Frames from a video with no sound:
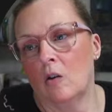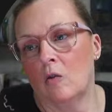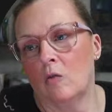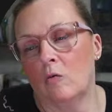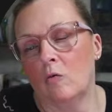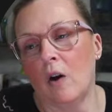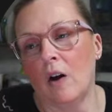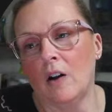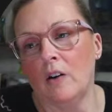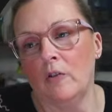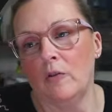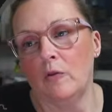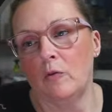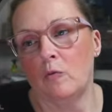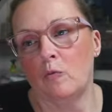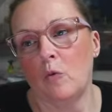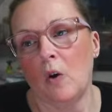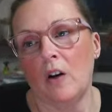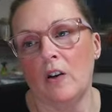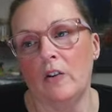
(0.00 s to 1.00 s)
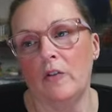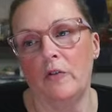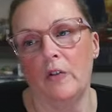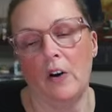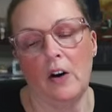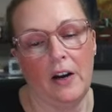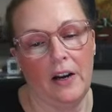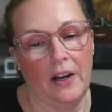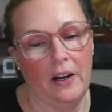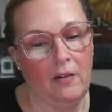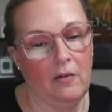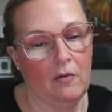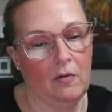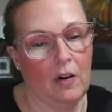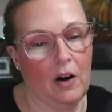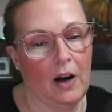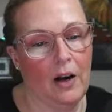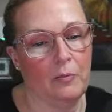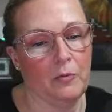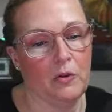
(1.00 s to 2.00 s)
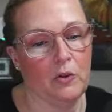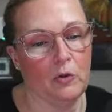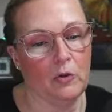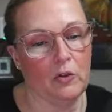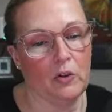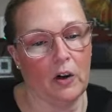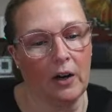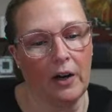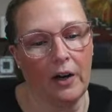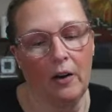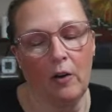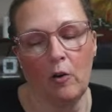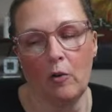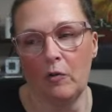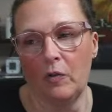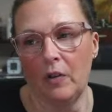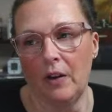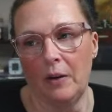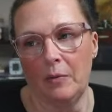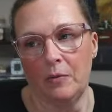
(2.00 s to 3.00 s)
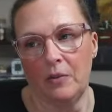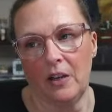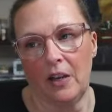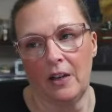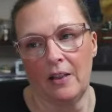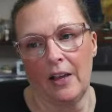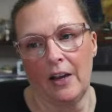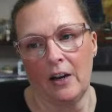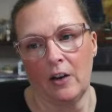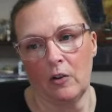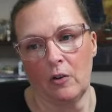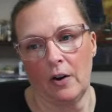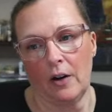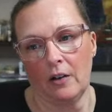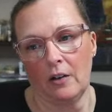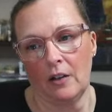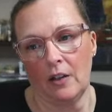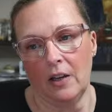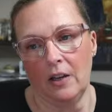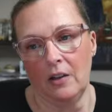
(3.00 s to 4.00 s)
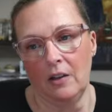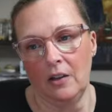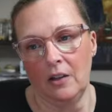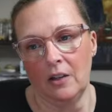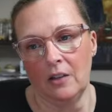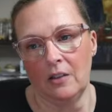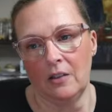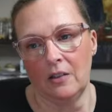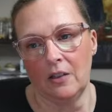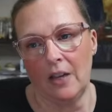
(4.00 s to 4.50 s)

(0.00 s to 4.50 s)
Ratify, I'm so sorry, hopefully I'm saying that correctly, is